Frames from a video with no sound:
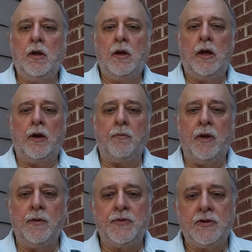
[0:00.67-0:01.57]
Howdy
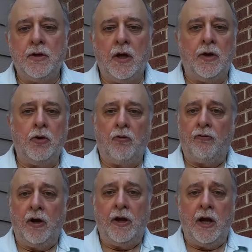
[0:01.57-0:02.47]
peeps, your
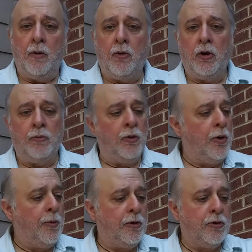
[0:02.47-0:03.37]
friendly neighborhood
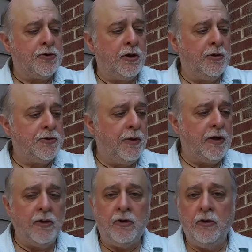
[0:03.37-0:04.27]
Monomojos here,
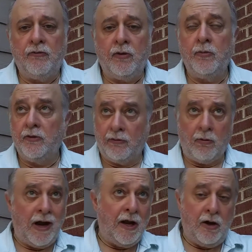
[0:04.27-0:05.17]
speaking to you from the
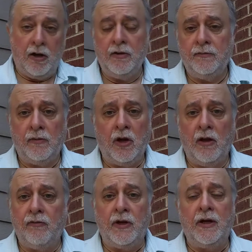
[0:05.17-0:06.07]
veranda.
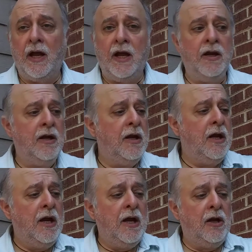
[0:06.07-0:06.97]
Lovely day.
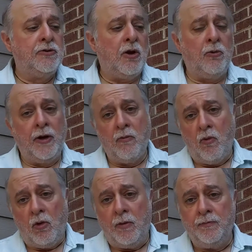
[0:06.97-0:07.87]
It's already
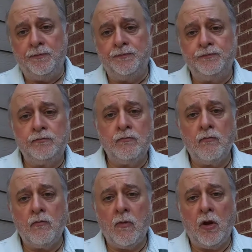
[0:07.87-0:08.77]
warm
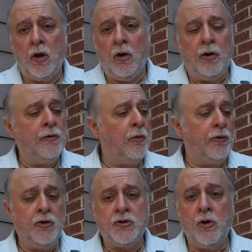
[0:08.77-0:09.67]
here in
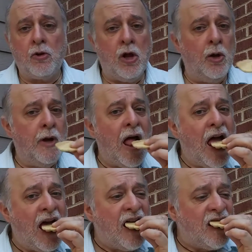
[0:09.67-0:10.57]
northeastern Oklahoma.
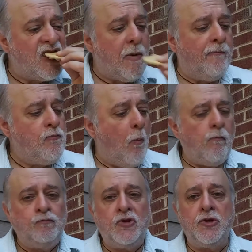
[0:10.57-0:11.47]

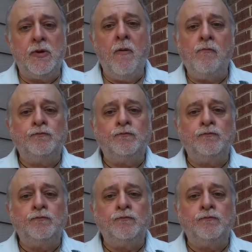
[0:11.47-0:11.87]
Excuse me.